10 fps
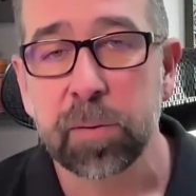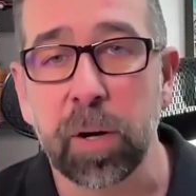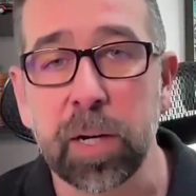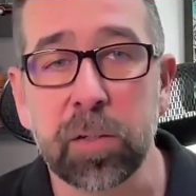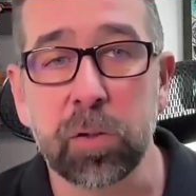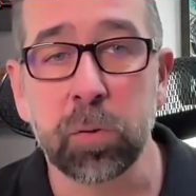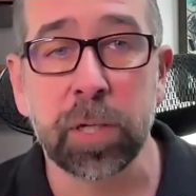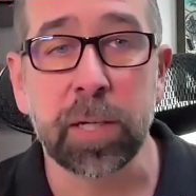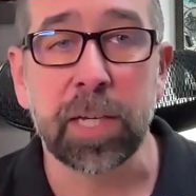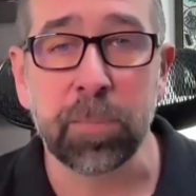right? You
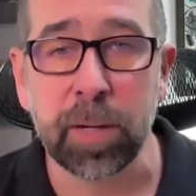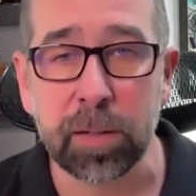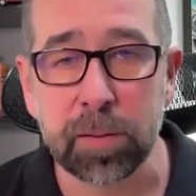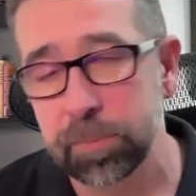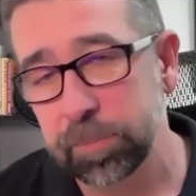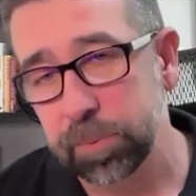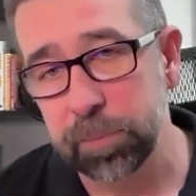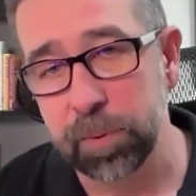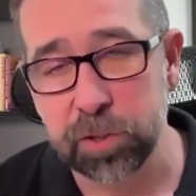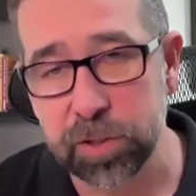can email pretty
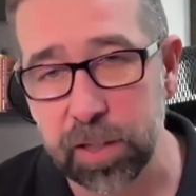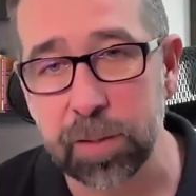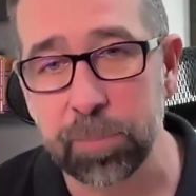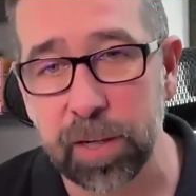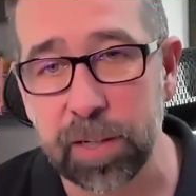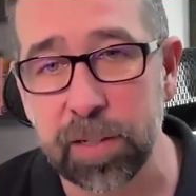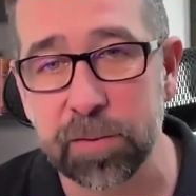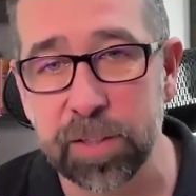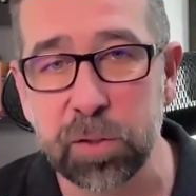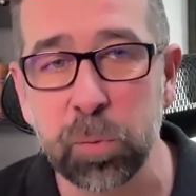much anybody
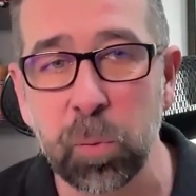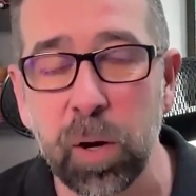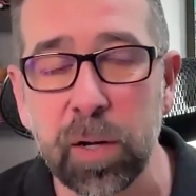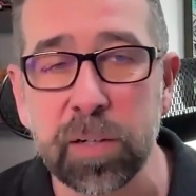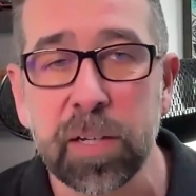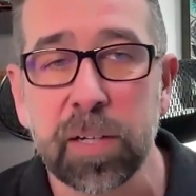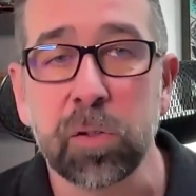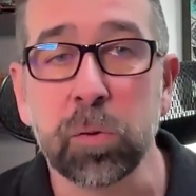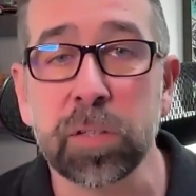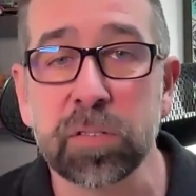that you want.
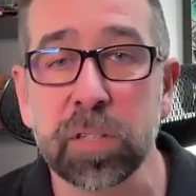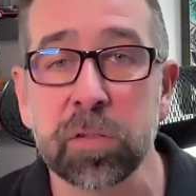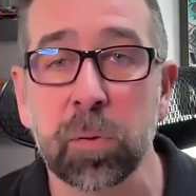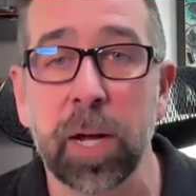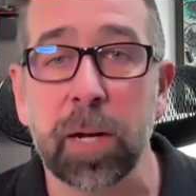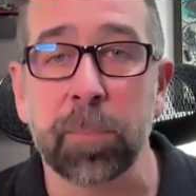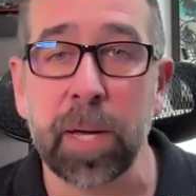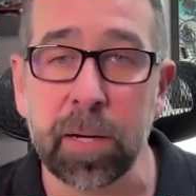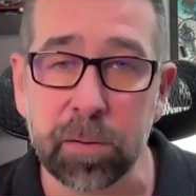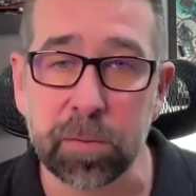You can send direct
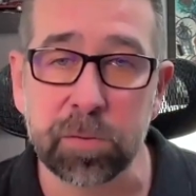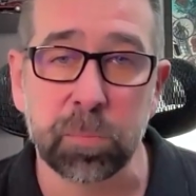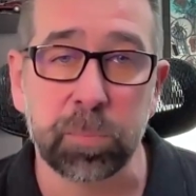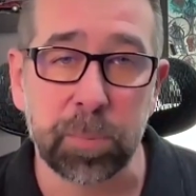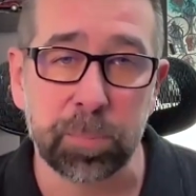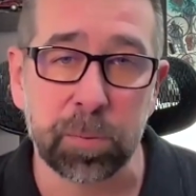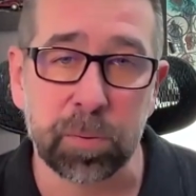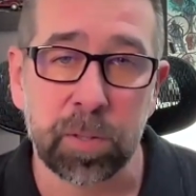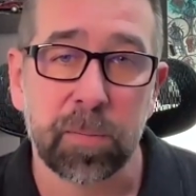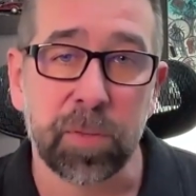mail to
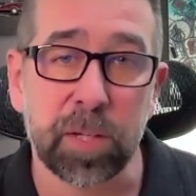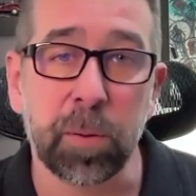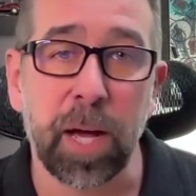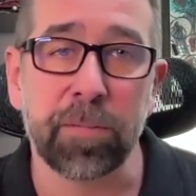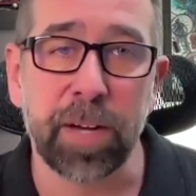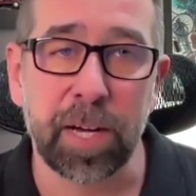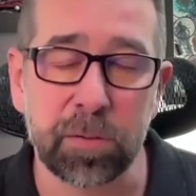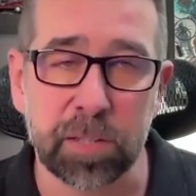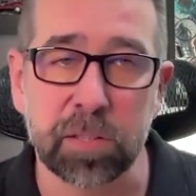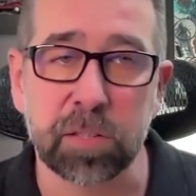people that you have
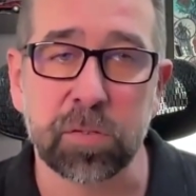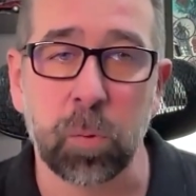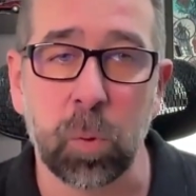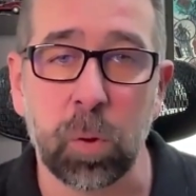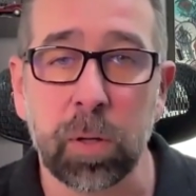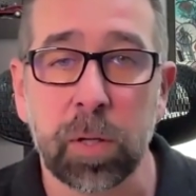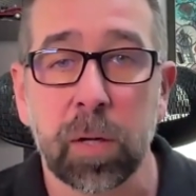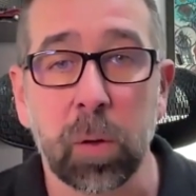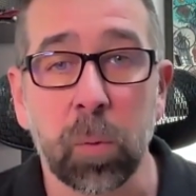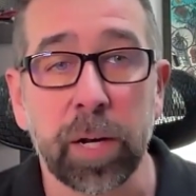addresses for
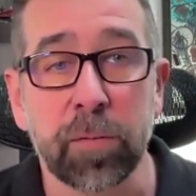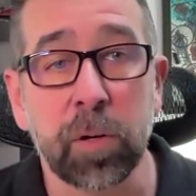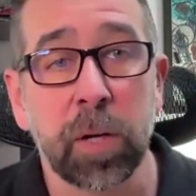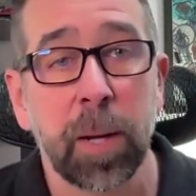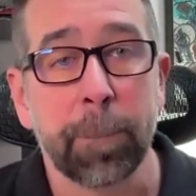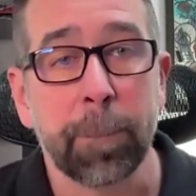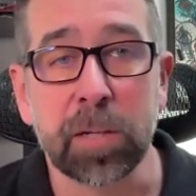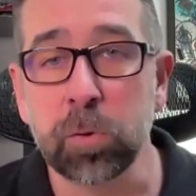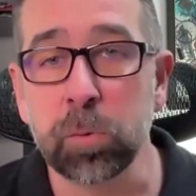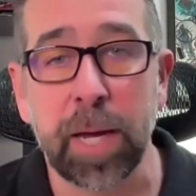or whatever,
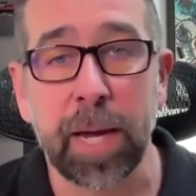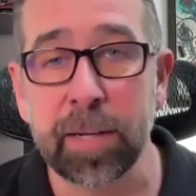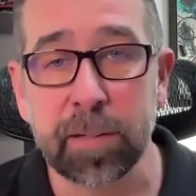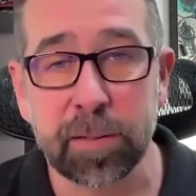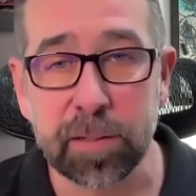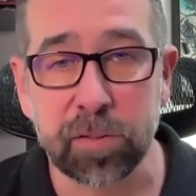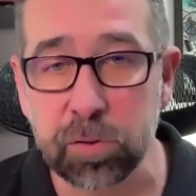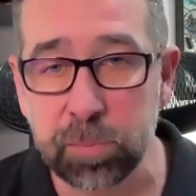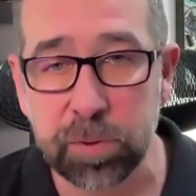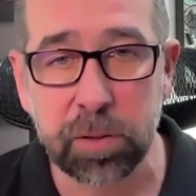but you can't
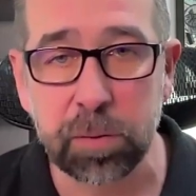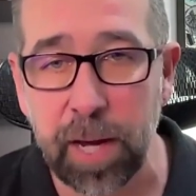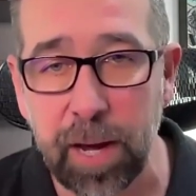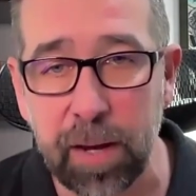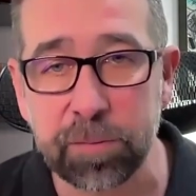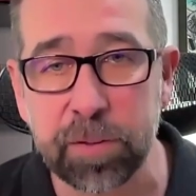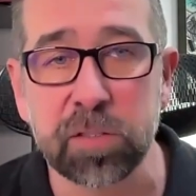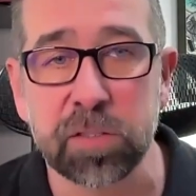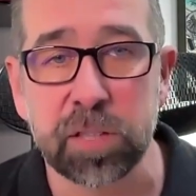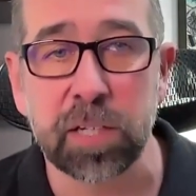assume that you have
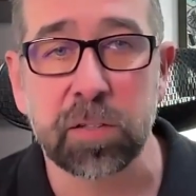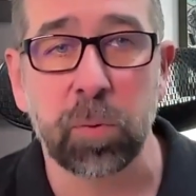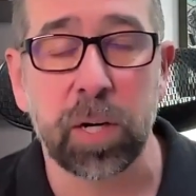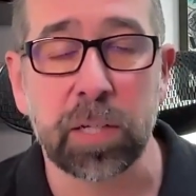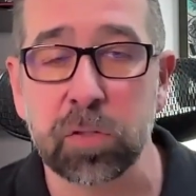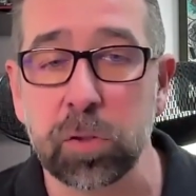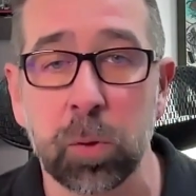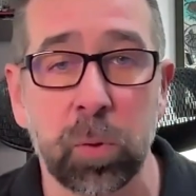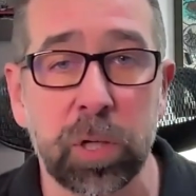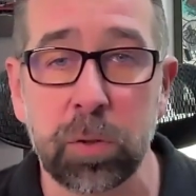consent, right? So you
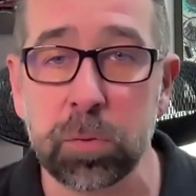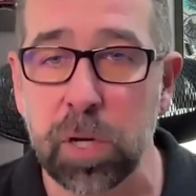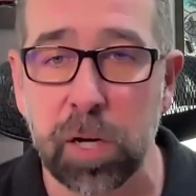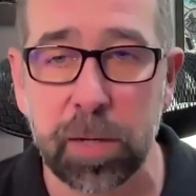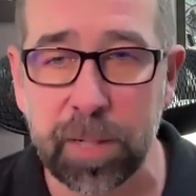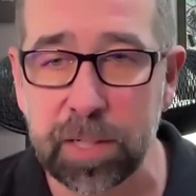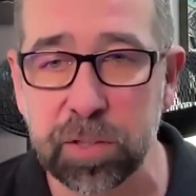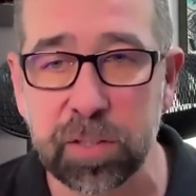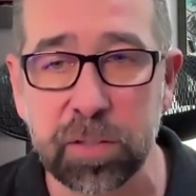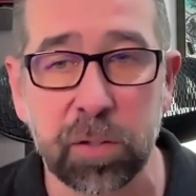don't want to use
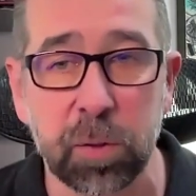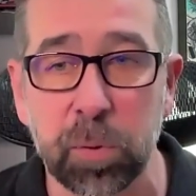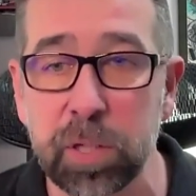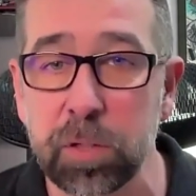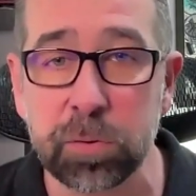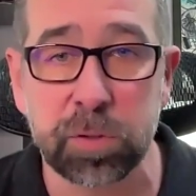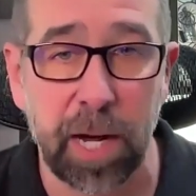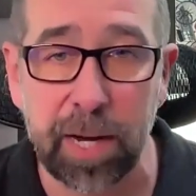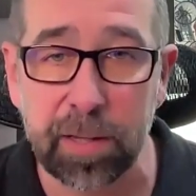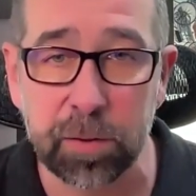automation. You don't want to use
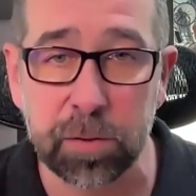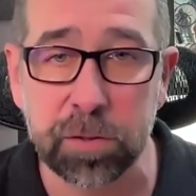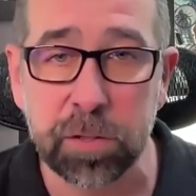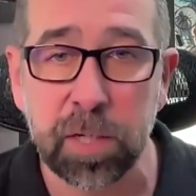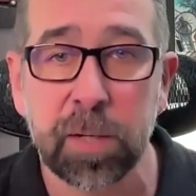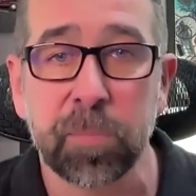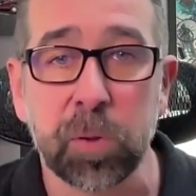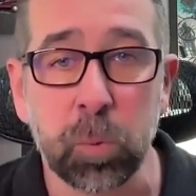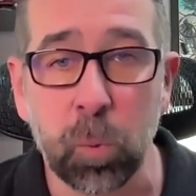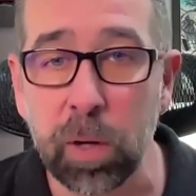dialers.
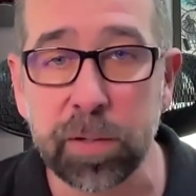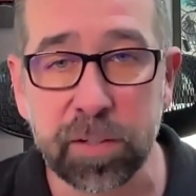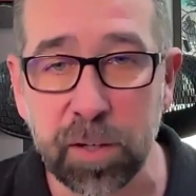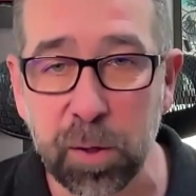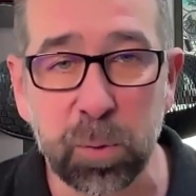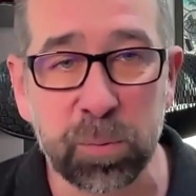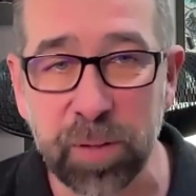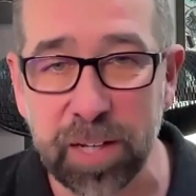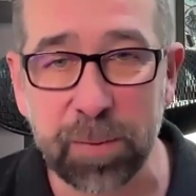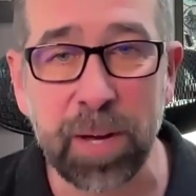You want to go
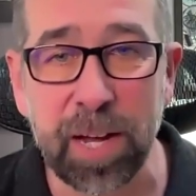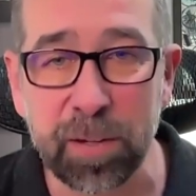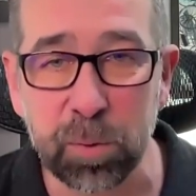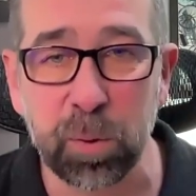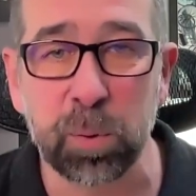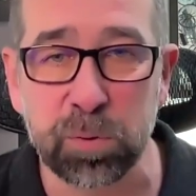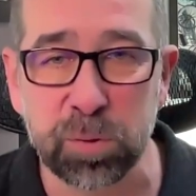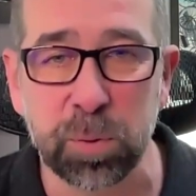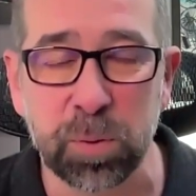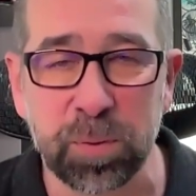like manual old
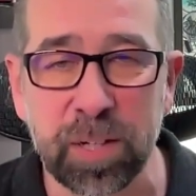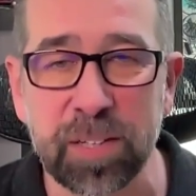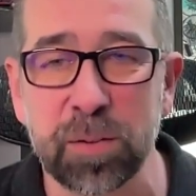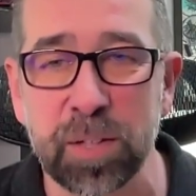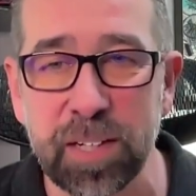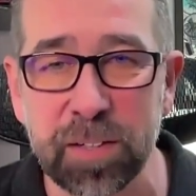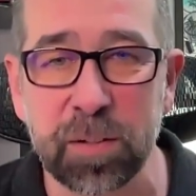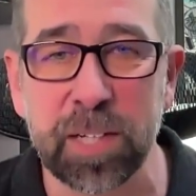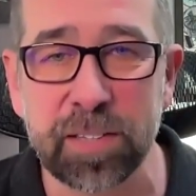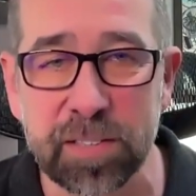school, right? You can
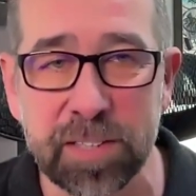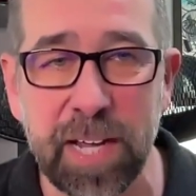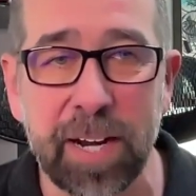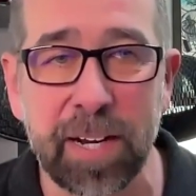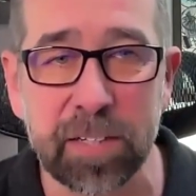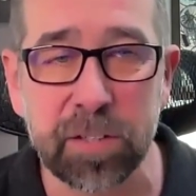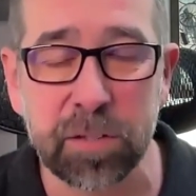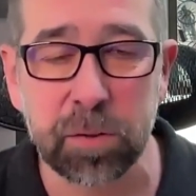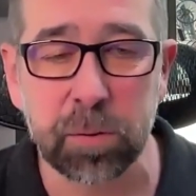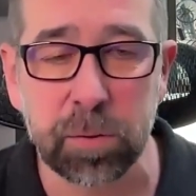integrate this data
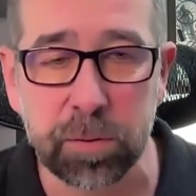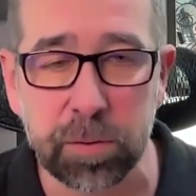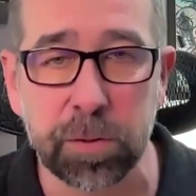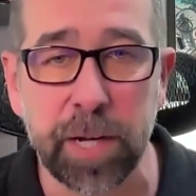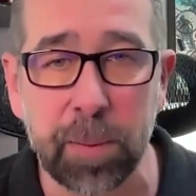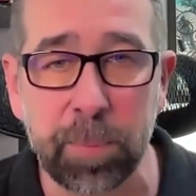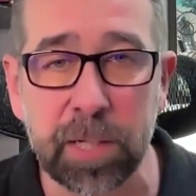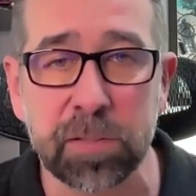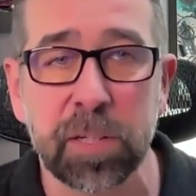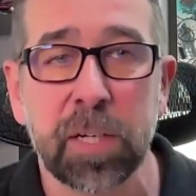into your
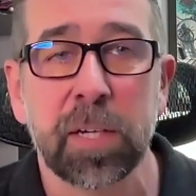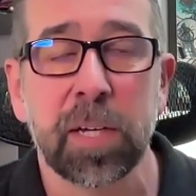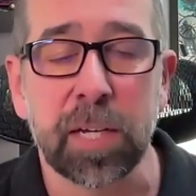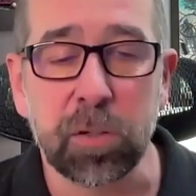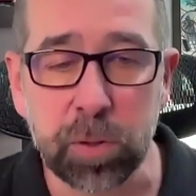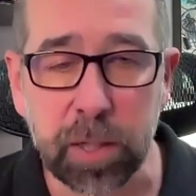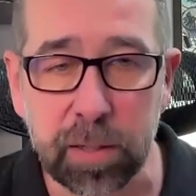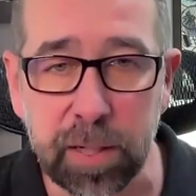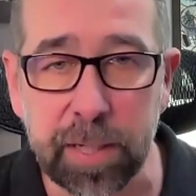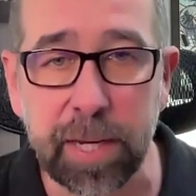database, and you
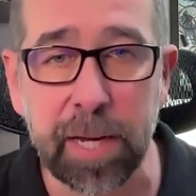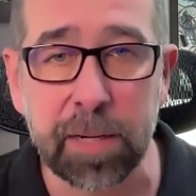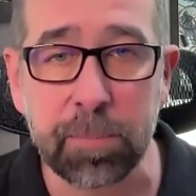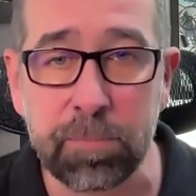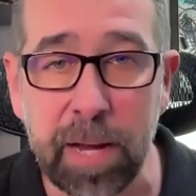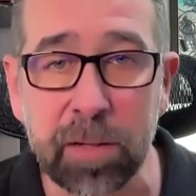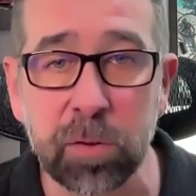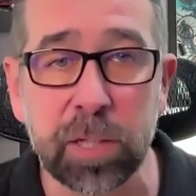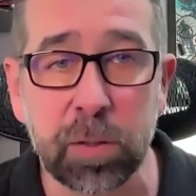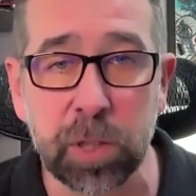can, again,
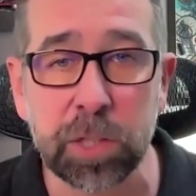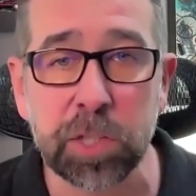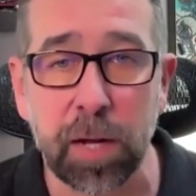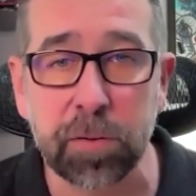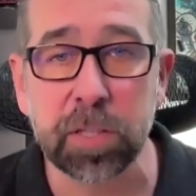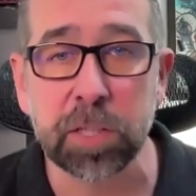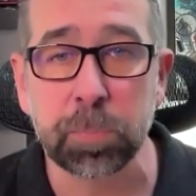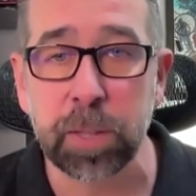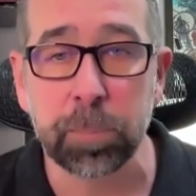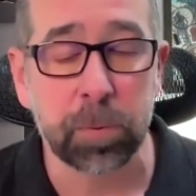manually reach out to these
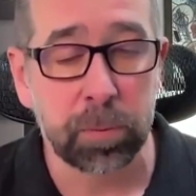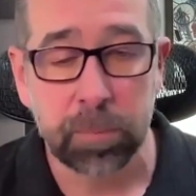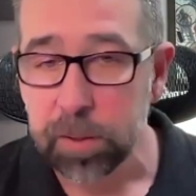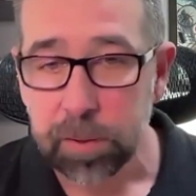people,